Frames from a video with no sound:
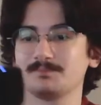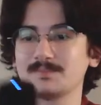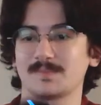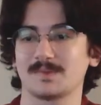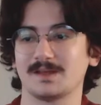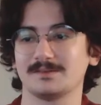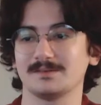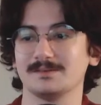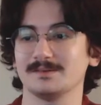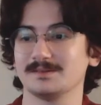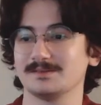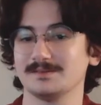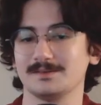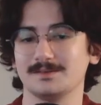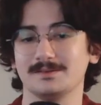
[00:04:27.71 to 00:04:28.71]
got something to
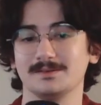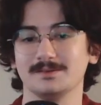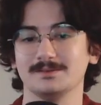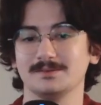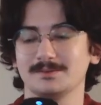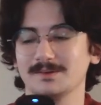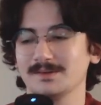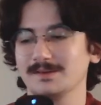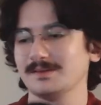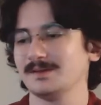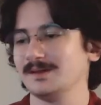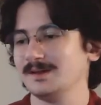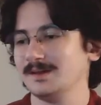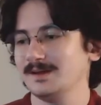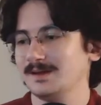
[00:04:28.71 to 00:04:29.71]
listen to tunes with.
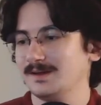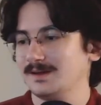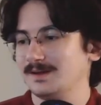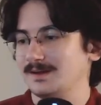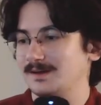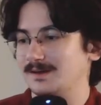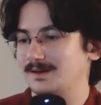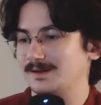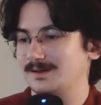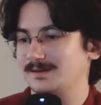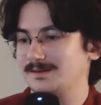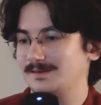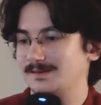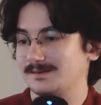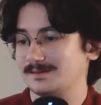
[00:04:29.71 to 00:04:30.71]

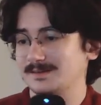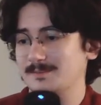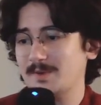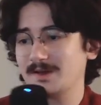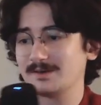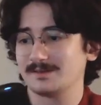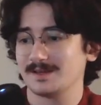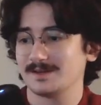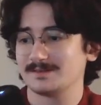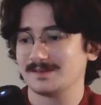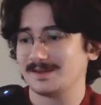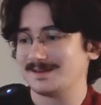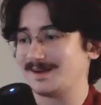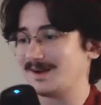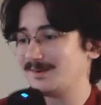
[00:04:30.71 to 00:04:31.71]
They say the battery life's
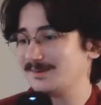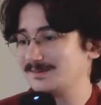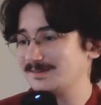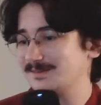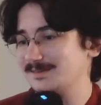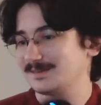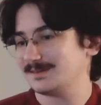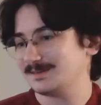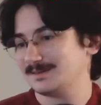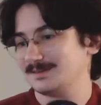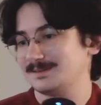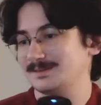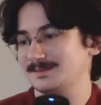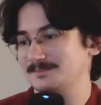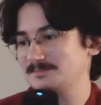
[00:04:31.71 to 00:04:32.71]
8 hours.
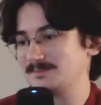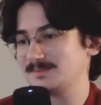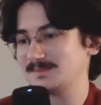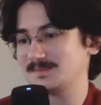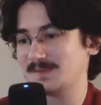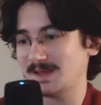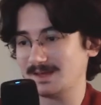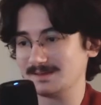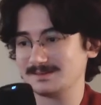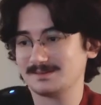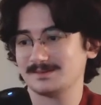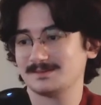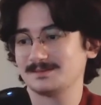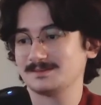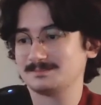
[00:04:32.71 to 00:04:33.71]

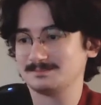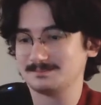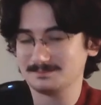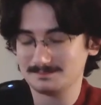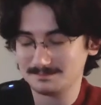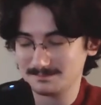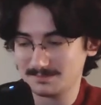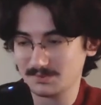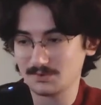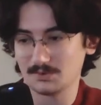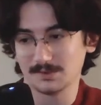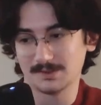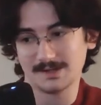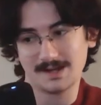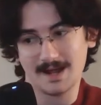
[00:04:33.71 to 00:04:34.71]
That's
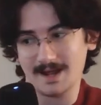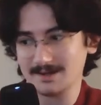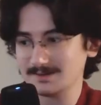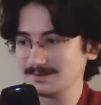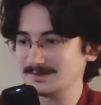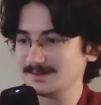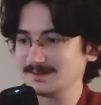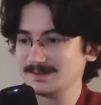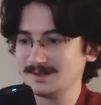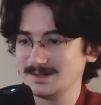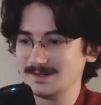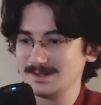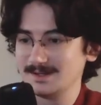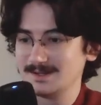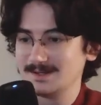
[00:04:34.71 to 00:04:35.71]
pretty accurate.
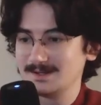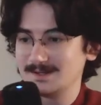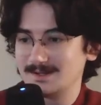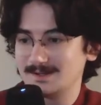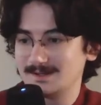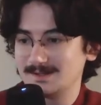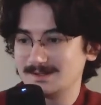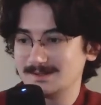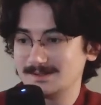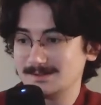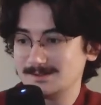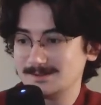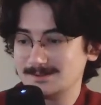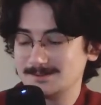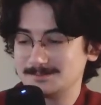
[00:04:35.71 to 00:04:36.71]
I